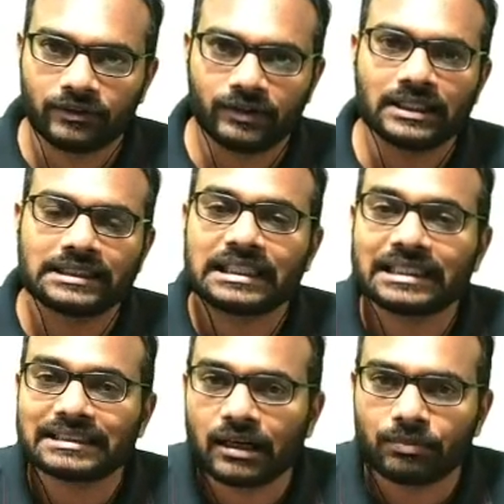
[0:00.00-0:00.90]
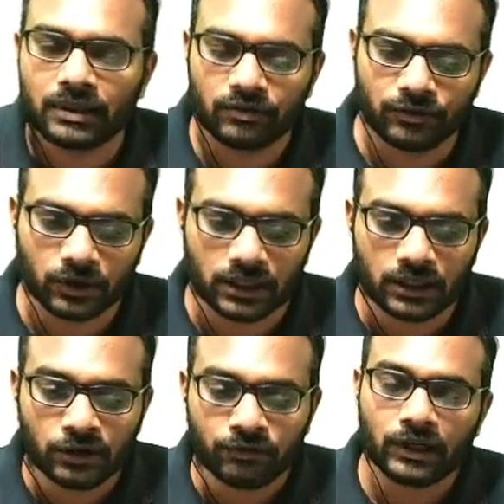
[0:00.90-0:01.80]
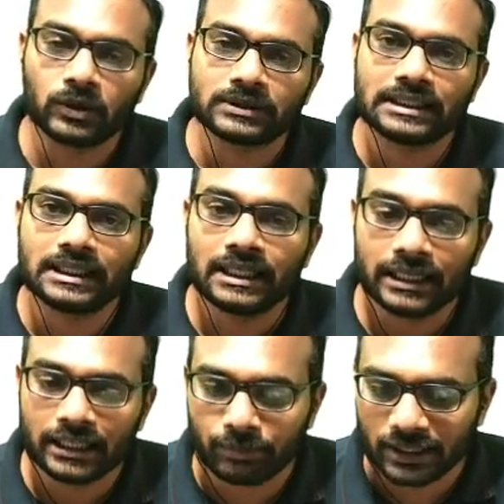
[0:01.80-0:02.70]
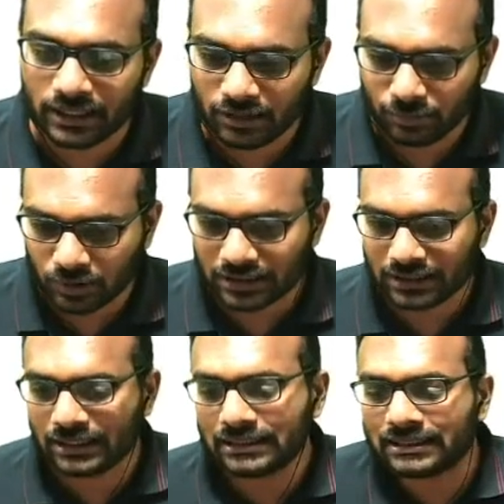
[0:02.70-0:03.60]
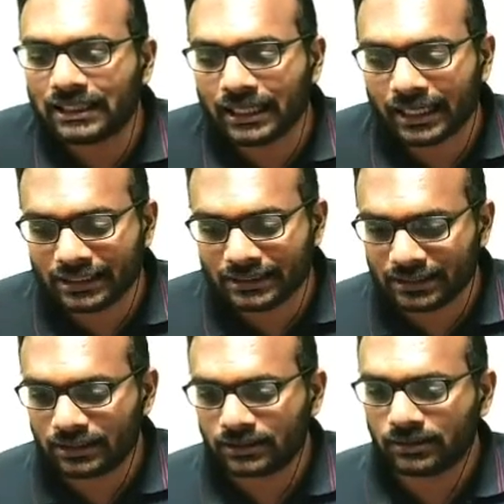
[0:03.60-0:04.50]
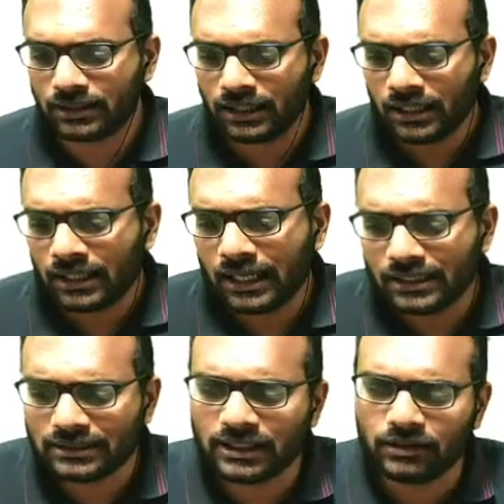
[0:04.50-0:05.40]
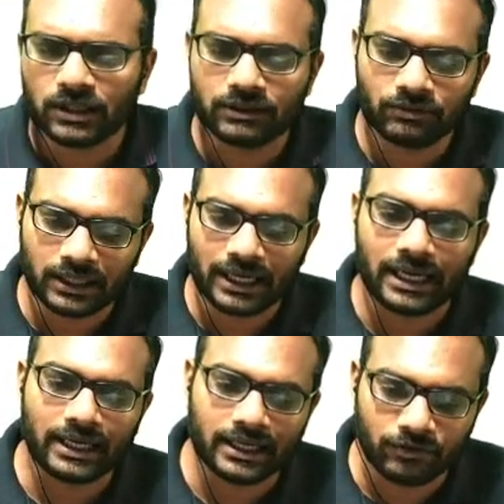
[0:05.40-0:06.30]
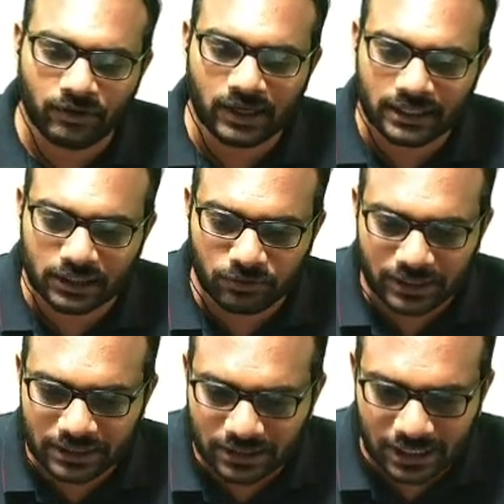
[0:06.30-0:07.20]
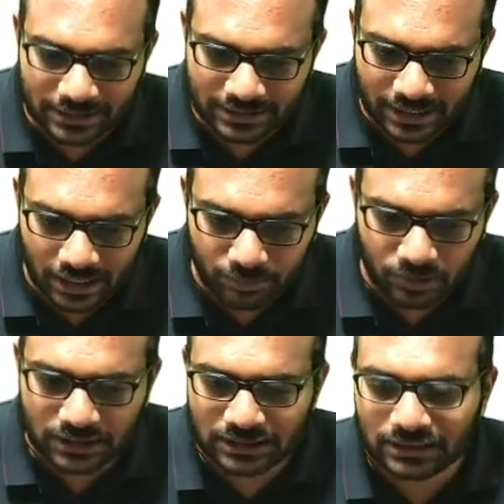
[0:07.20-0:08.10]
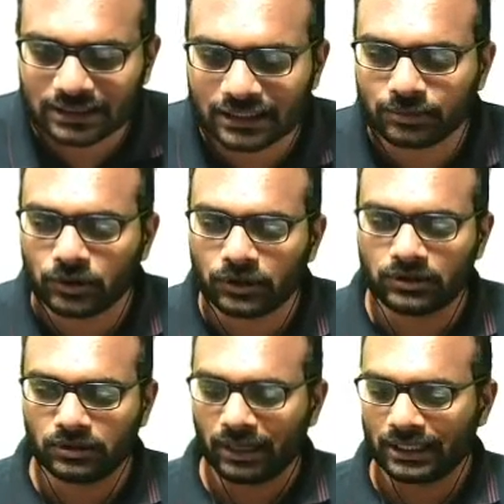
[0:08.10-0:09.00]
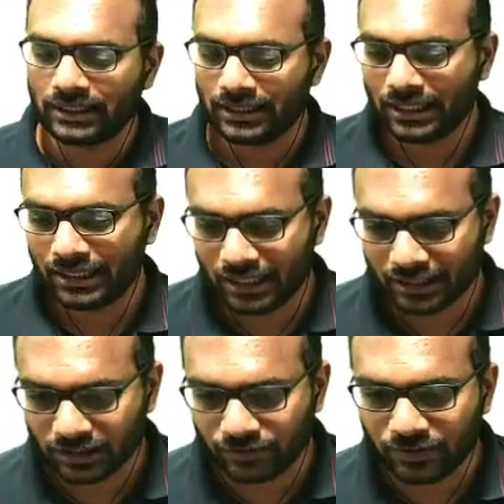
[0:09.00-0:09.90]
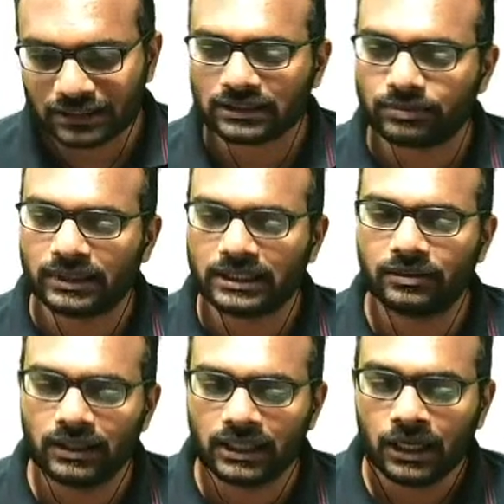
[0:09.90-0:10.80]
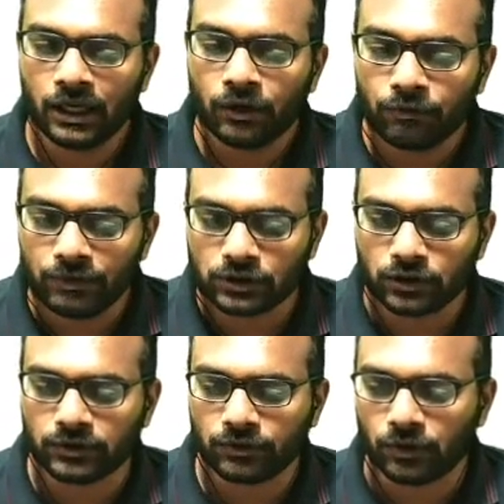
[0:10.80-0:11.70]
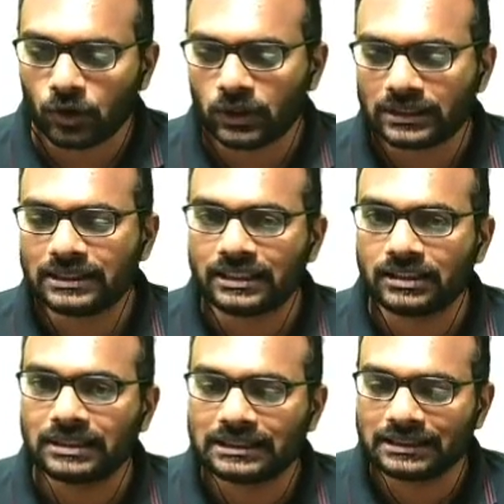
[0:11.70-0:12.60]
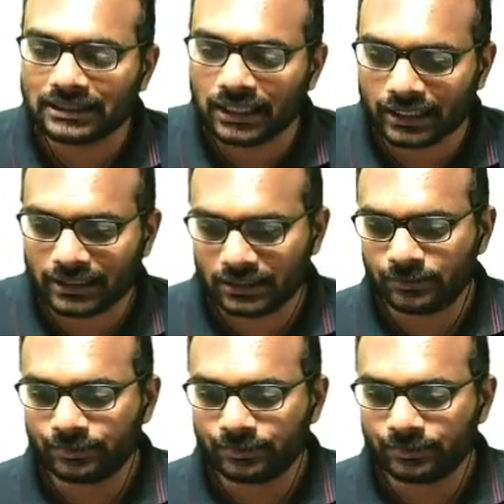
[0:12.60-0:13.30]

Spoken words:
field, it is an example for a velocity dependent potential. This is the Lagrangian. Okay. And it is given where A and phi are the vector and scalar potentials corresponding to magnetic and electric fields respectively. Which of the following statements is correct?